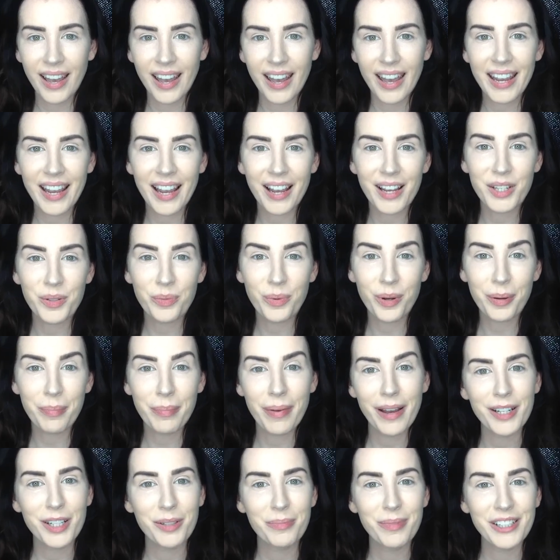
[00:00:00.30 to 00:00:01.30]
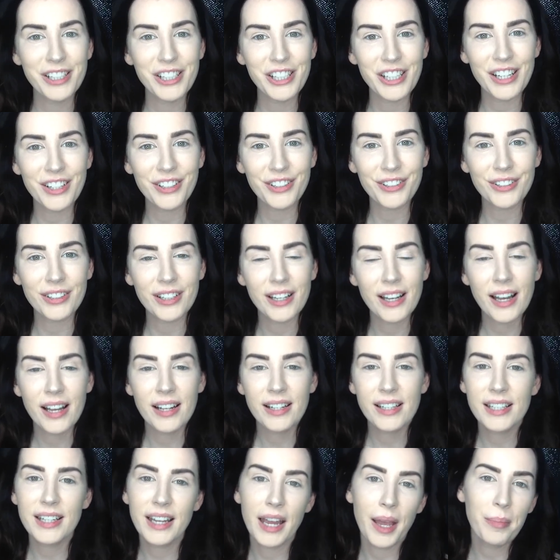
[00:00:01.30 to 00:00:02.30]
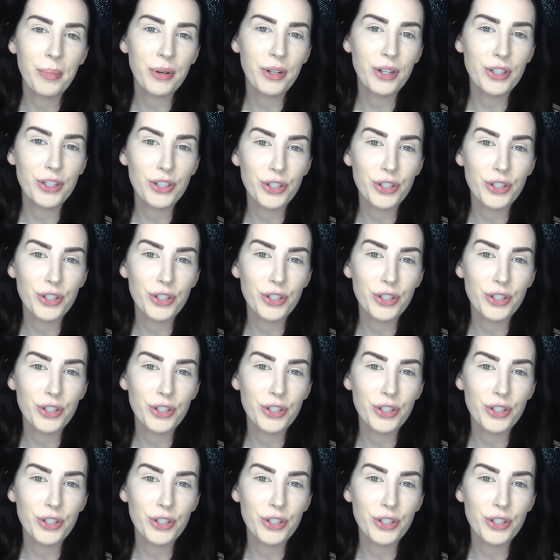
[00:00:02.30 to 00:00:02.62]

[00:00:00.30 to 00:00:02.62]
Hey guys, welcome back to my channel. Today I'm going